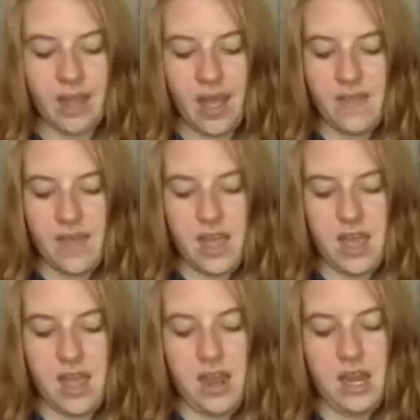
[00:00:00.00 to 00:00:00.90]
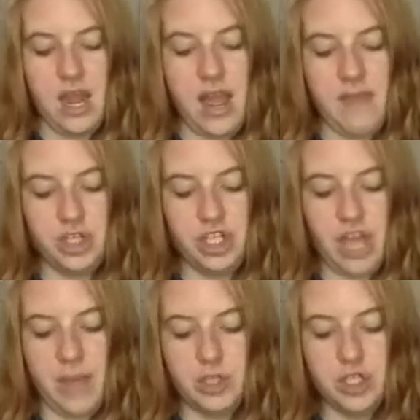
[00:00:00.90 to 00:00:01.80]
And then after
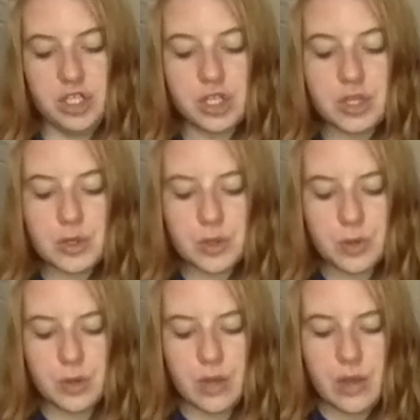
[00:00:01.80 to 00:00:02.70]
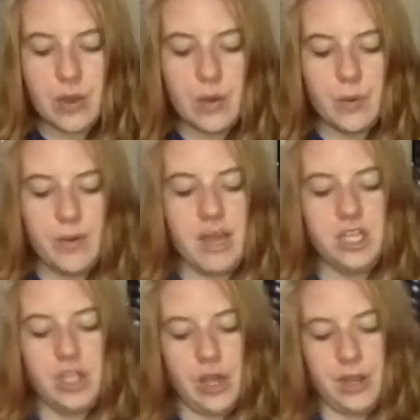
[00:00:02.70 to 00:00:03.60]
chapter 2, we might
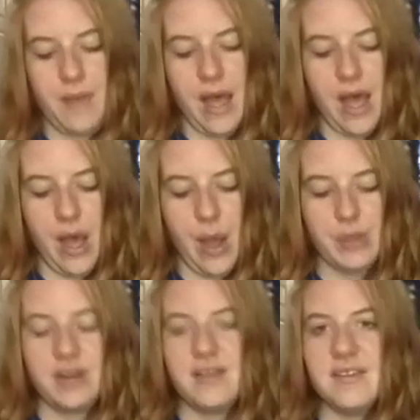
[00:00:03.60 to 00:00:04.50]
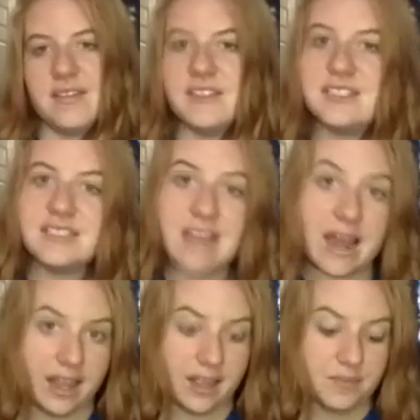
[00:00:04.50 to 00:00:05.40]
talk about the
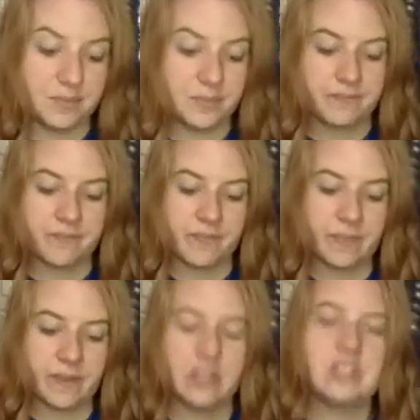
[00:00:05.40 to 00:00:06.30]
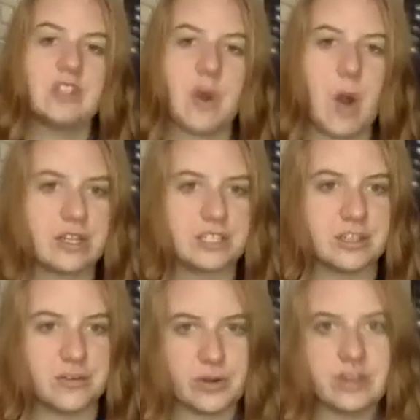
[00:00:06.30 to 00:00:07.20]
setting, and so on and
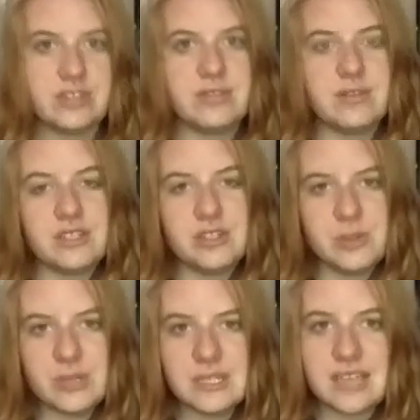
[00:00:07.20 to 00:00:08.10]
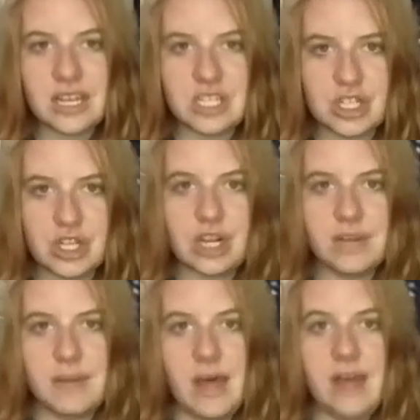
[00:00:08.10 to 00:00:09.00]
so forth, so that students get to learn
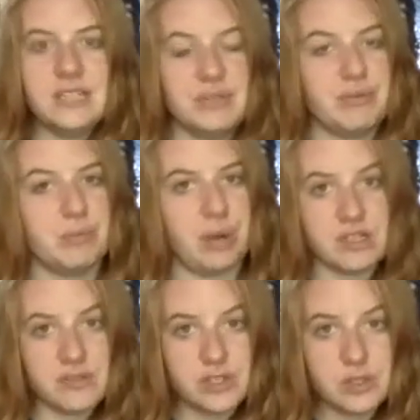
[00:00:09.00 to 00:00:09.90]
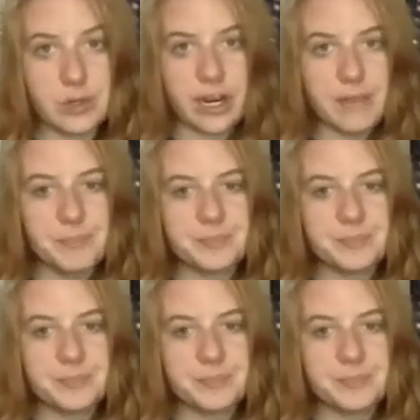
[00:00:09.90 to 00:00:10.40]
about the different parts of a story.